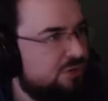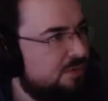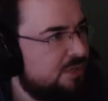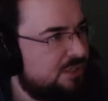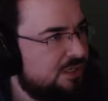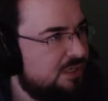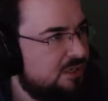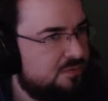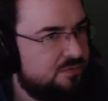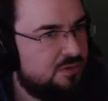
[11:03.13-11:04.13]
in a second
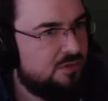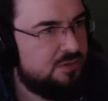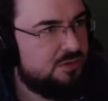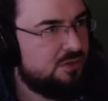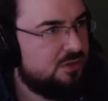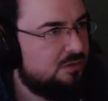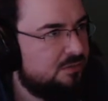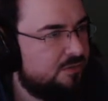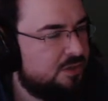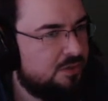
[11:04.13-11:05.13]
if you're struggling
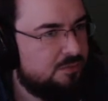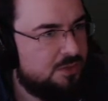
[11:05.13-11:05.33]
with it. Give me